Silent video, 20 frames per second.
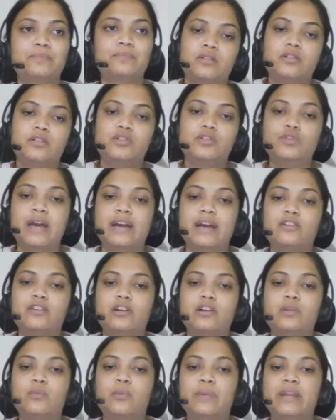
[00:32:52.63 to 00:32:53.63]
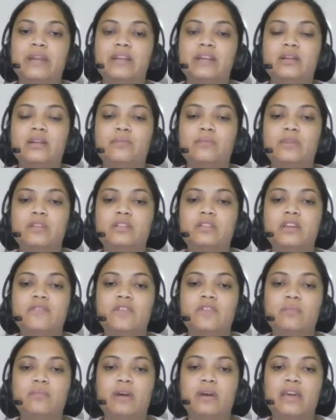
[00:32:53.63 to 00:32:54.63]
so the angular momentum is
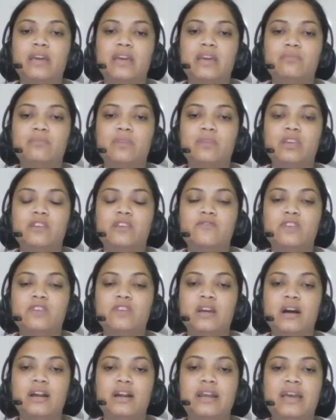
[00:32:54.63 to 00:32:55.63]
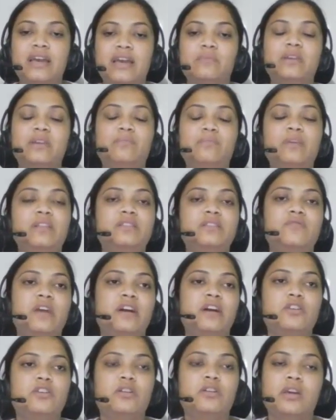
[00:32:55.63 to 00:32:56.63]
given by MeVr. Me means we
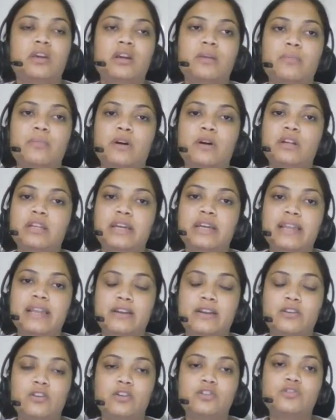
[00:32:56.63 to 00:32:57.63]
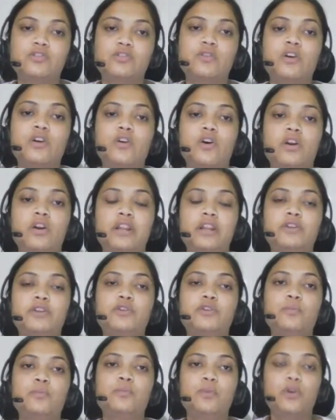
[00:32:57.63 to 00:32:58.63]
are talking about electrons. So according
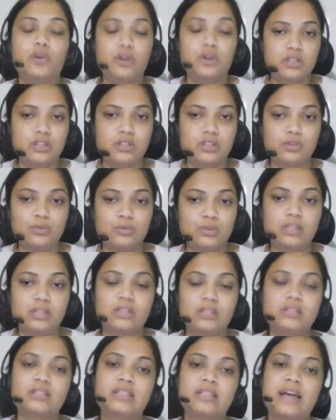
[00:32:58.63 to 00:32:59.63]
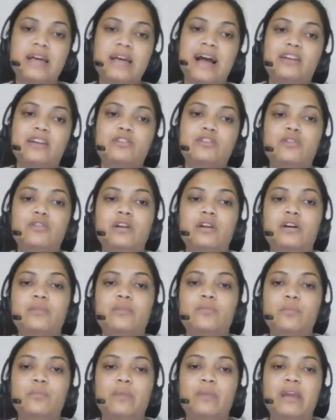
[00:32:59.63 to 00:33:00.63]
to Bohr, students, the angular
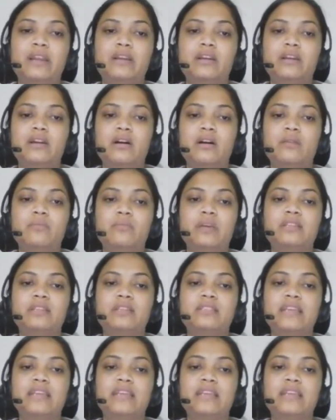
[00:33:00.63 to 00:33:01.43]
momentum is